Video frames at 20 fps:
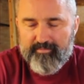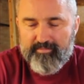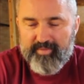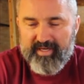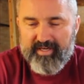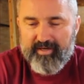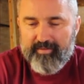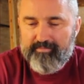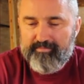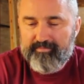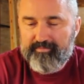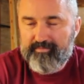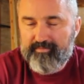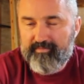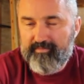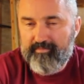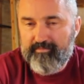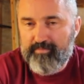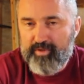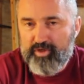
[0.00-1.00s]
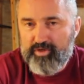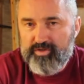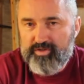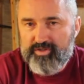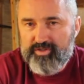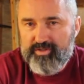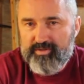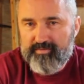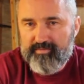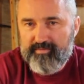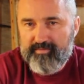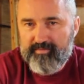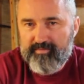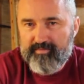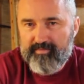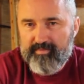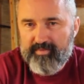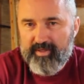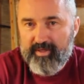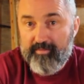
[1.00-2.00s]
pick up birch
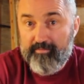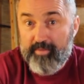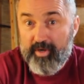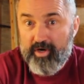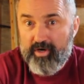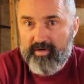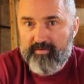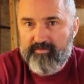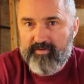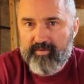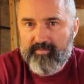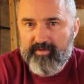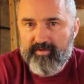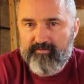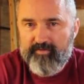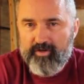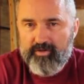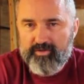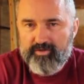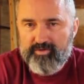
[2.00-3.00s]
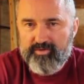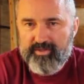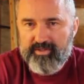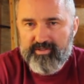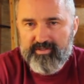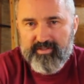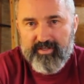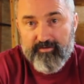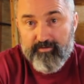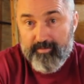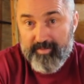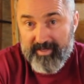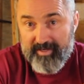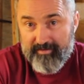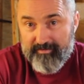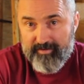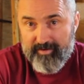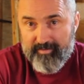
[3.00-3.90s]
bark from the fallen trees. You never pick